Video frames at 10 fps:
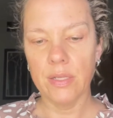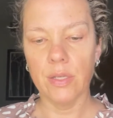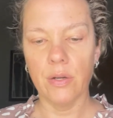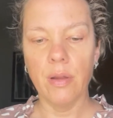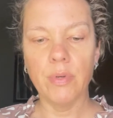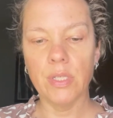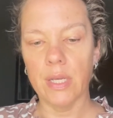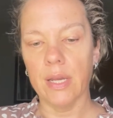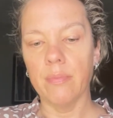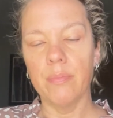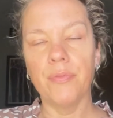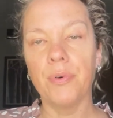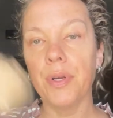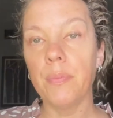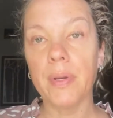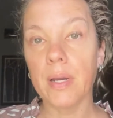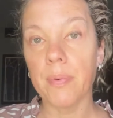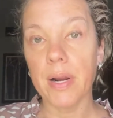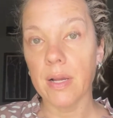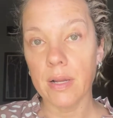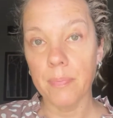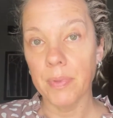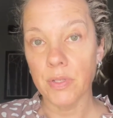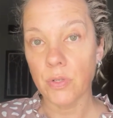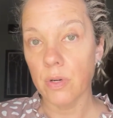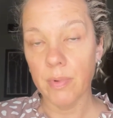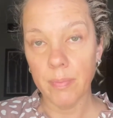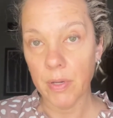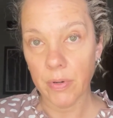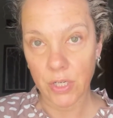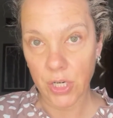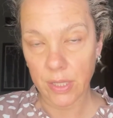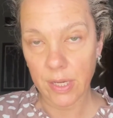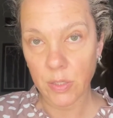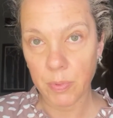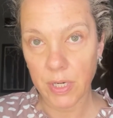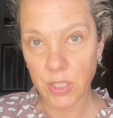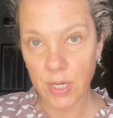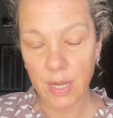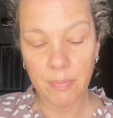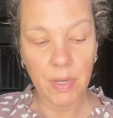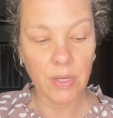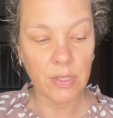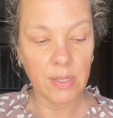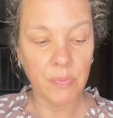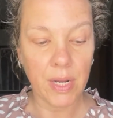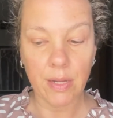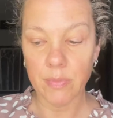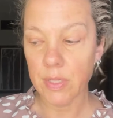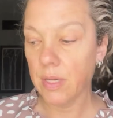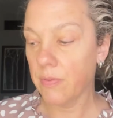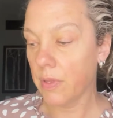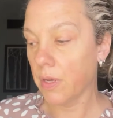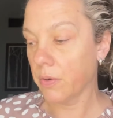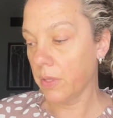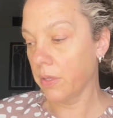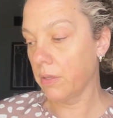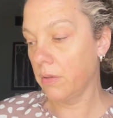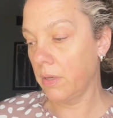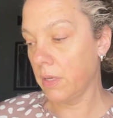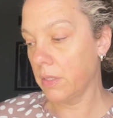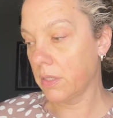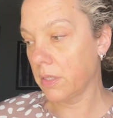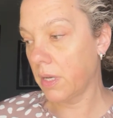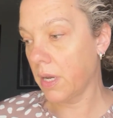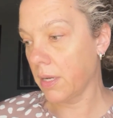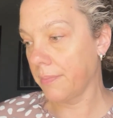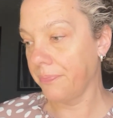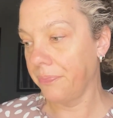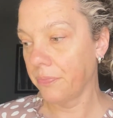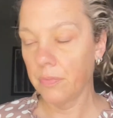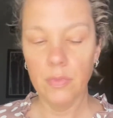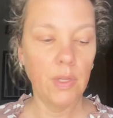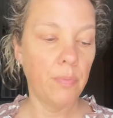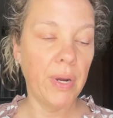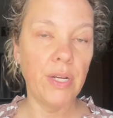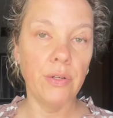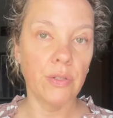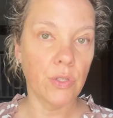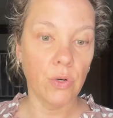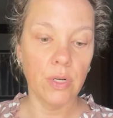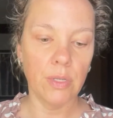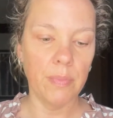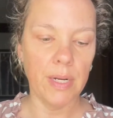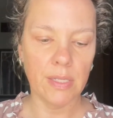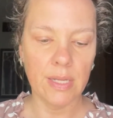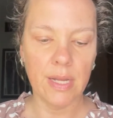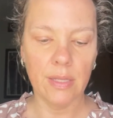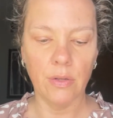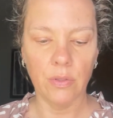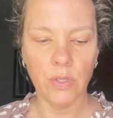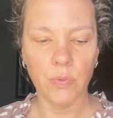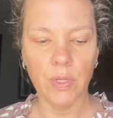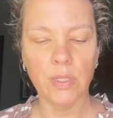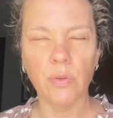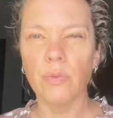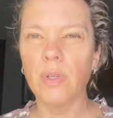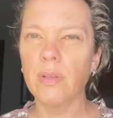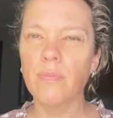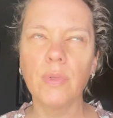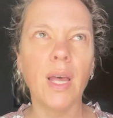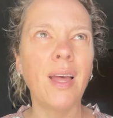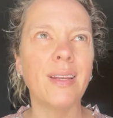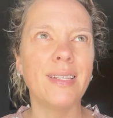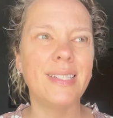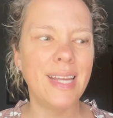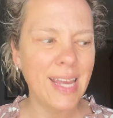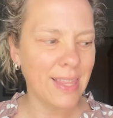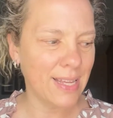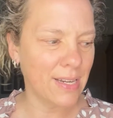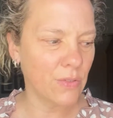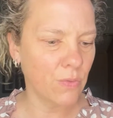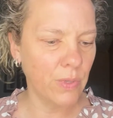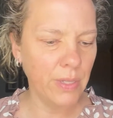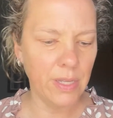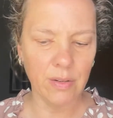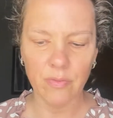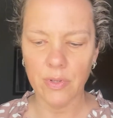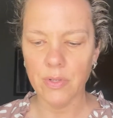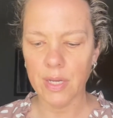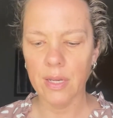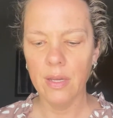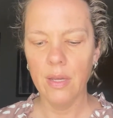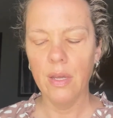So I'm just saying, before you pick a product up in the store, maybe you want to check the expiration date, because sometimes even though it's brand new in the store doesn't mean it's not the oldest one. So god dang, that is really confusing.